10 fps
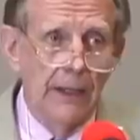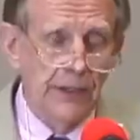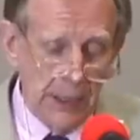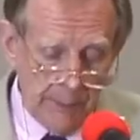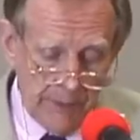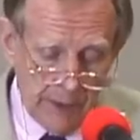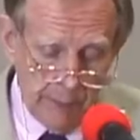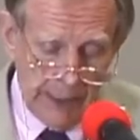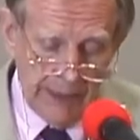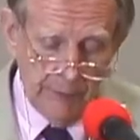some of
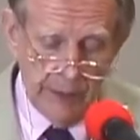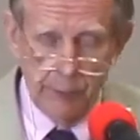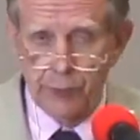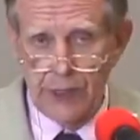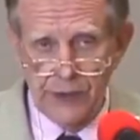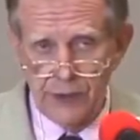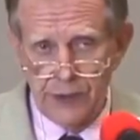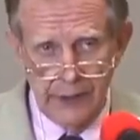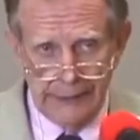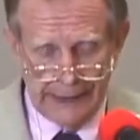them may have been
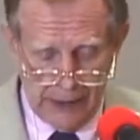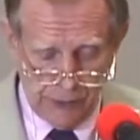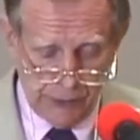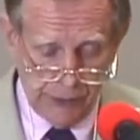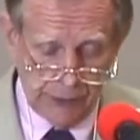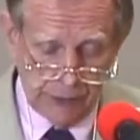present at councils